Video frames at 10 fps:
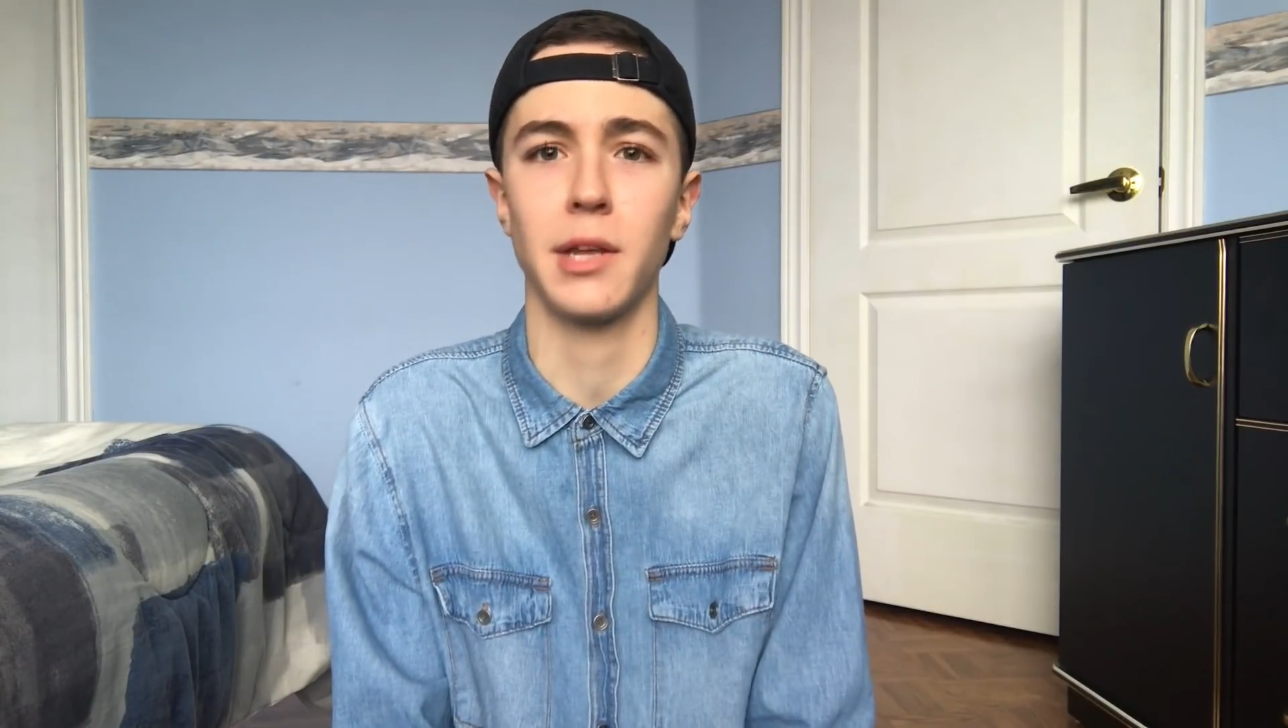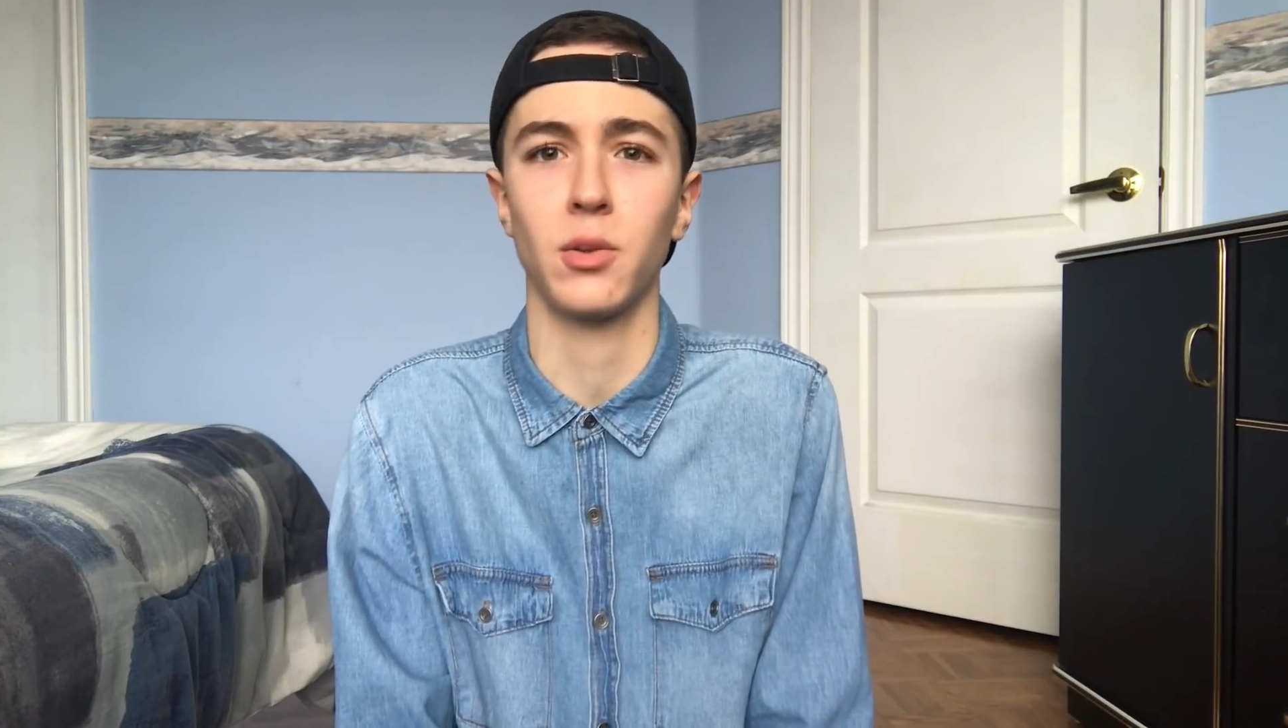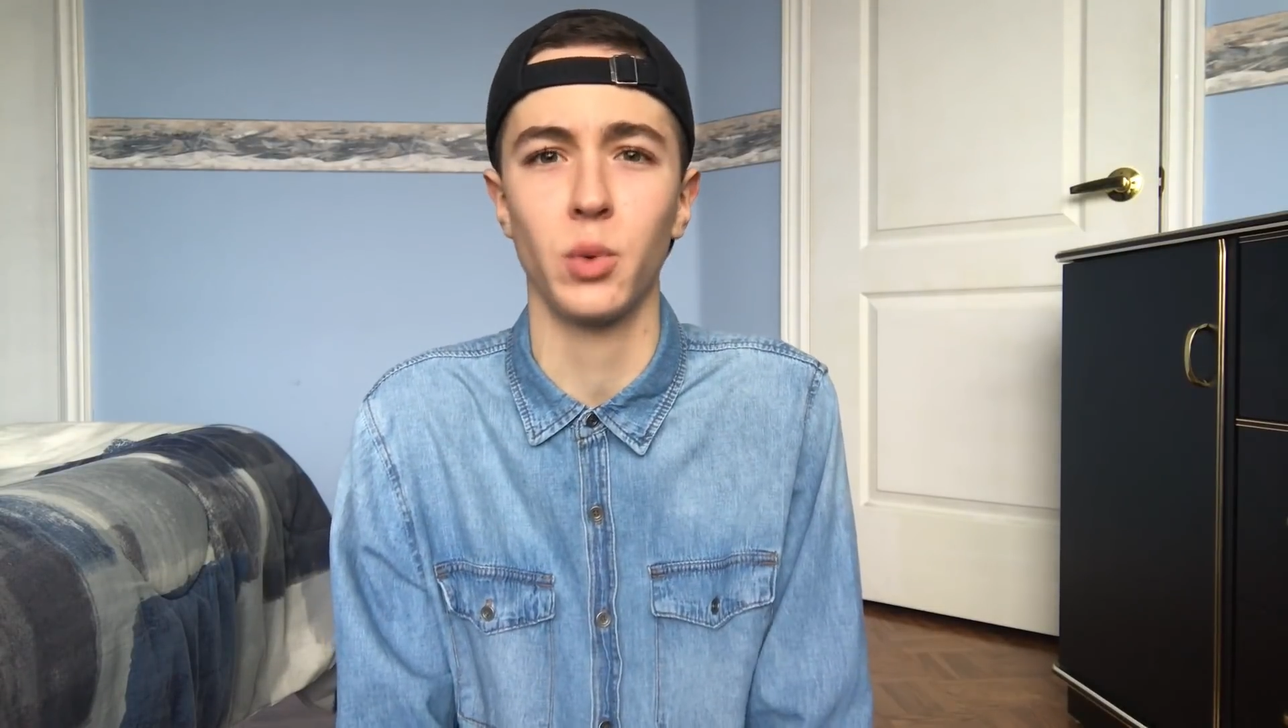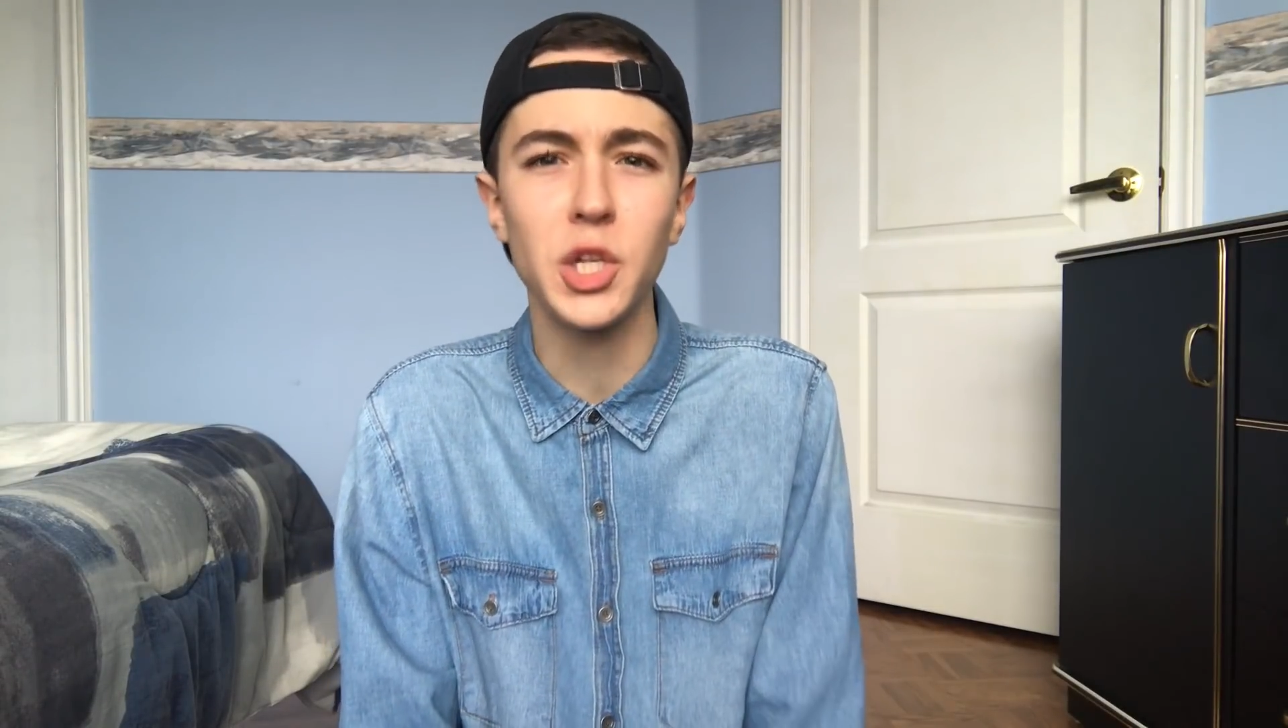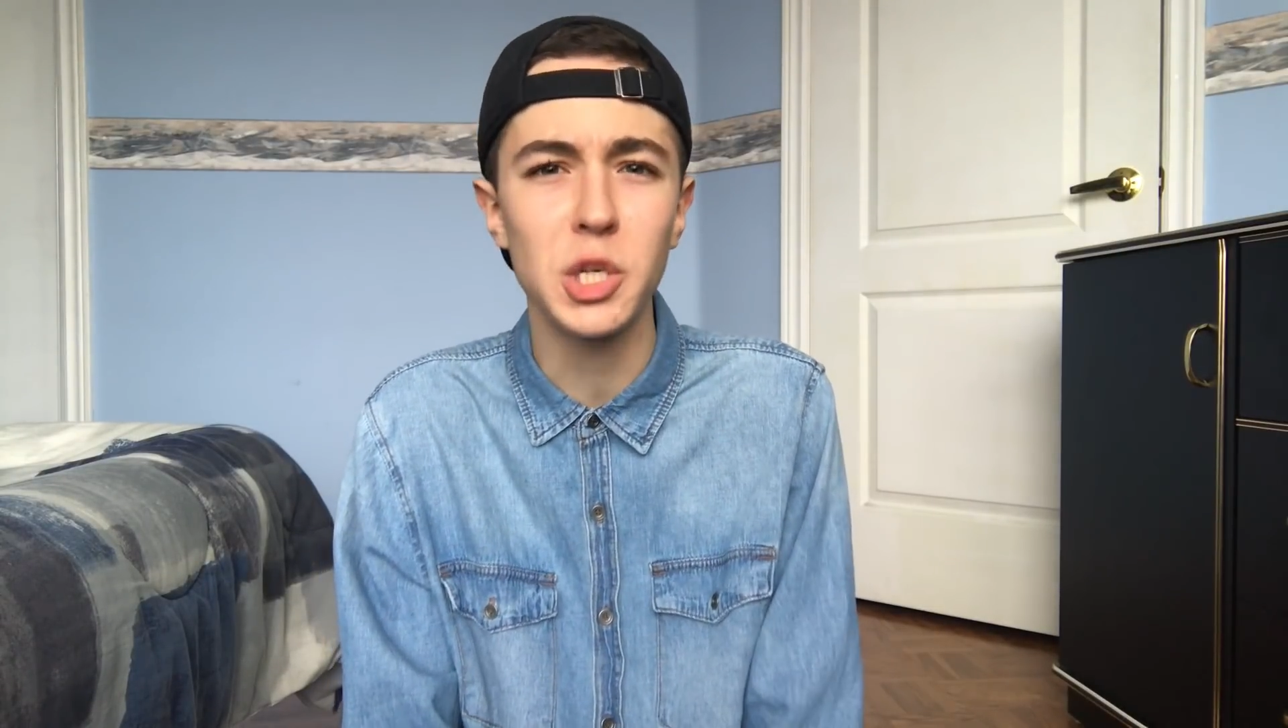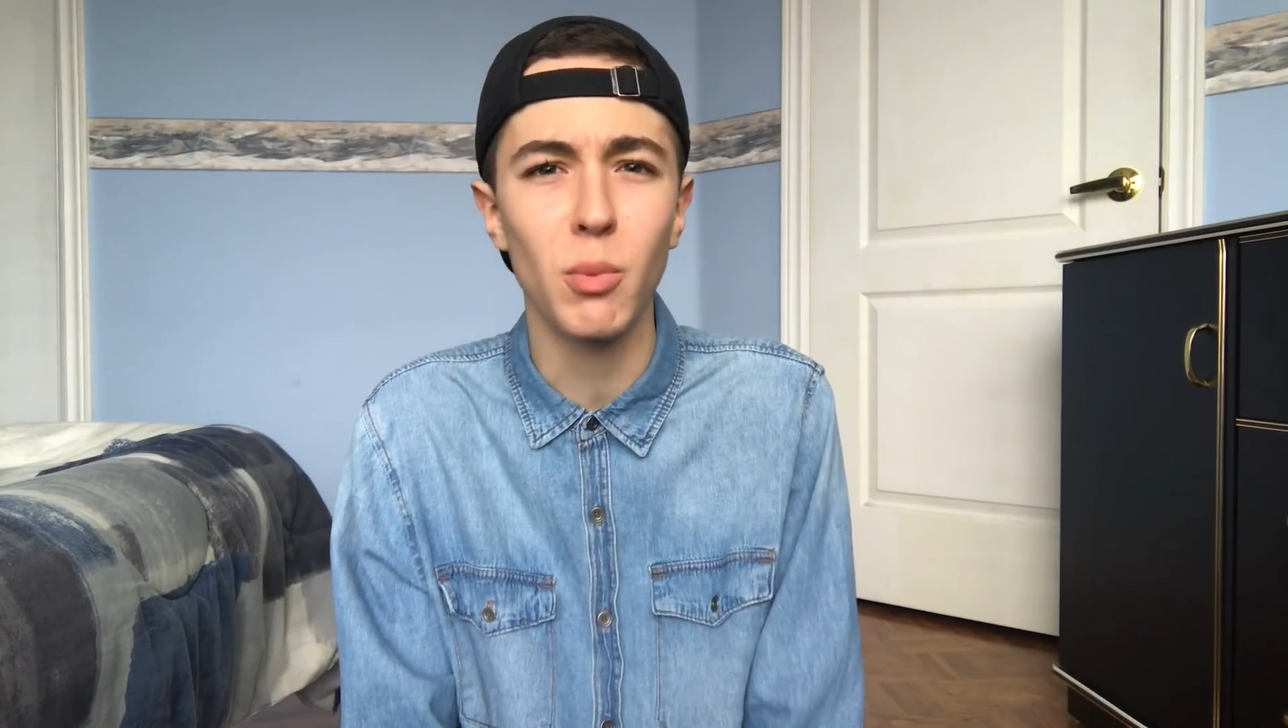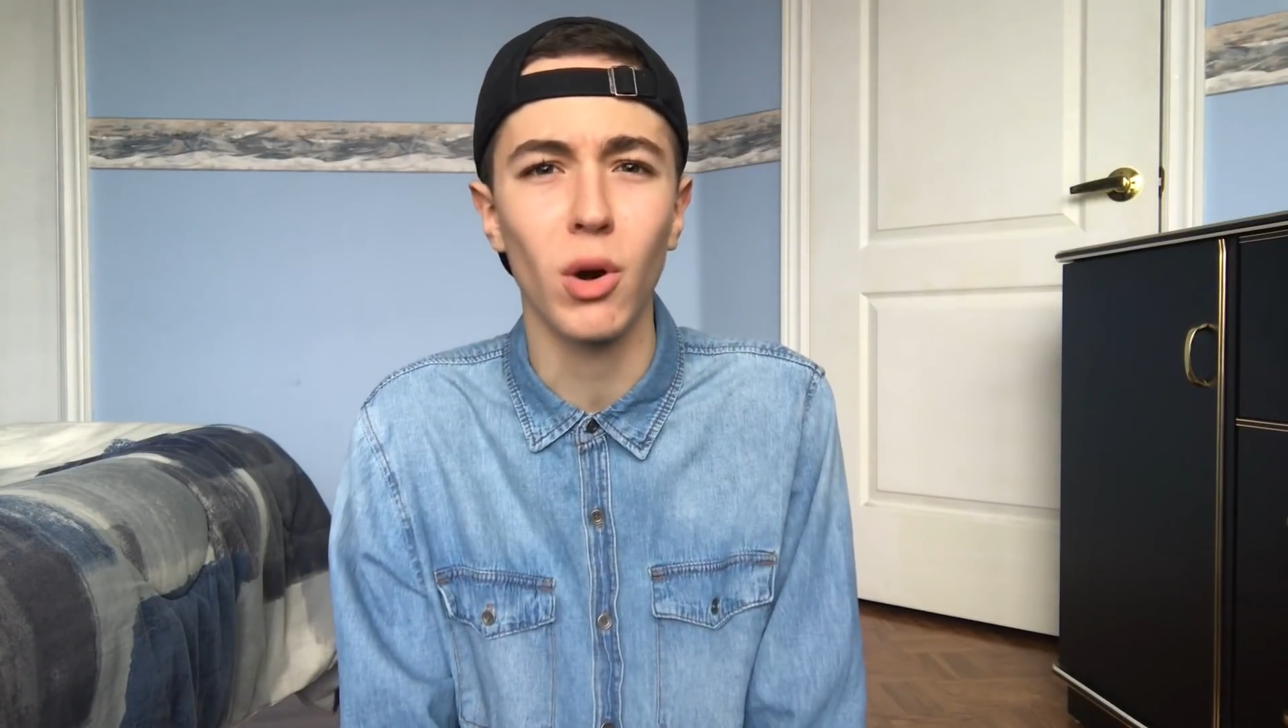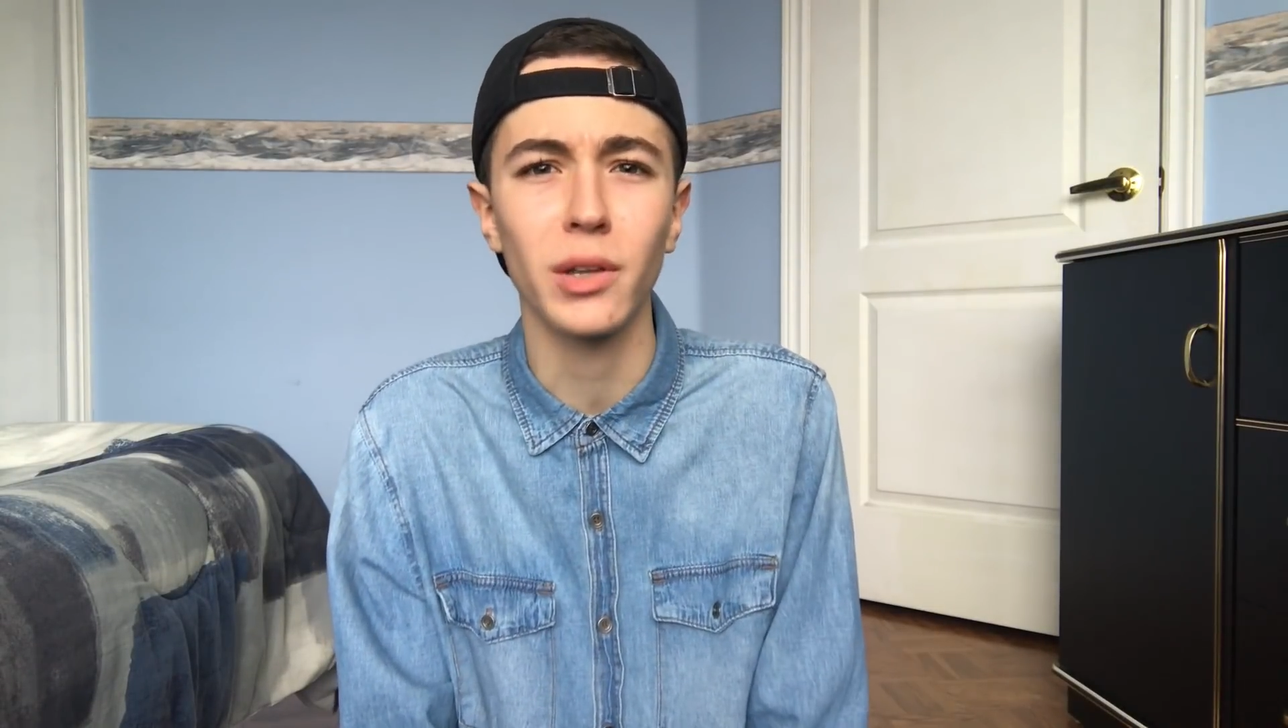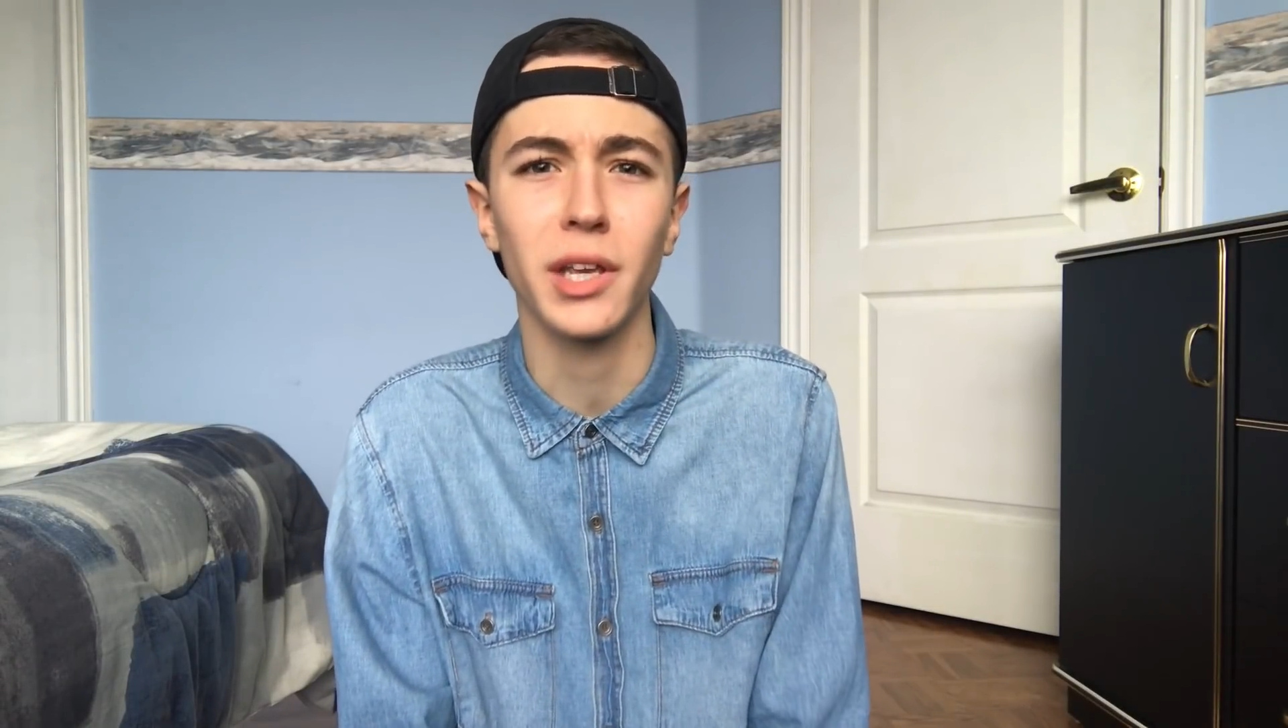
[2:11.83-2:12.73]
playing the Ouija board.